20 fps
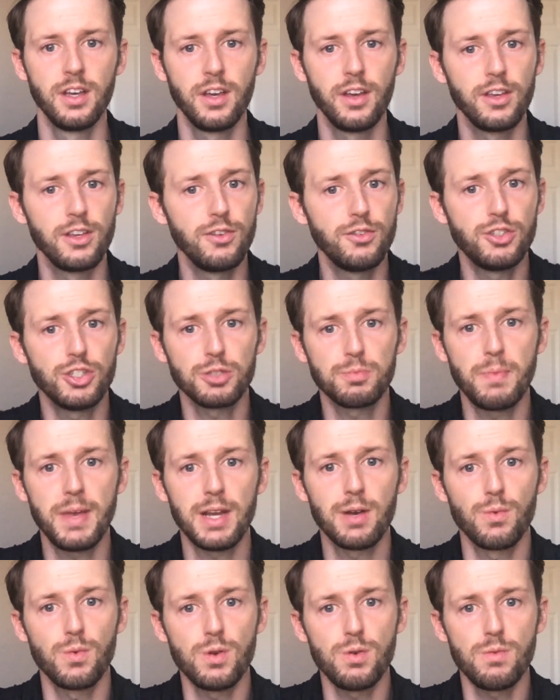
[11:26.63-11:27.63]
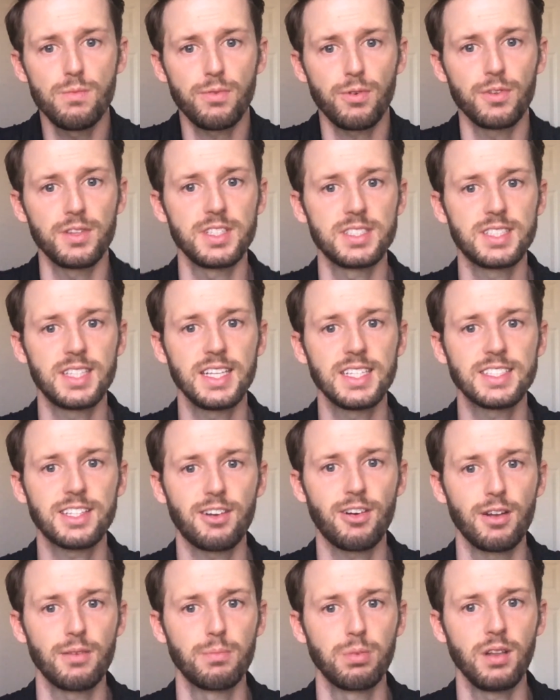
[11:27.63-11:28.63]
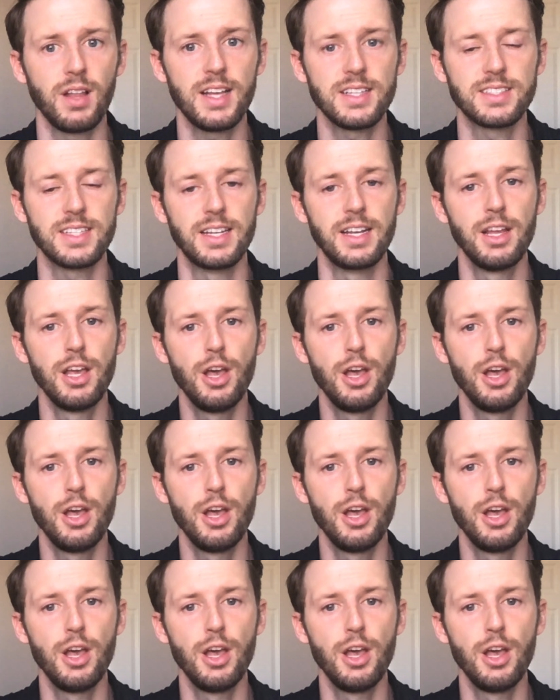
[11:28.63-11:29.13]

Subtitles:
You just made room for these things that are unpleasant,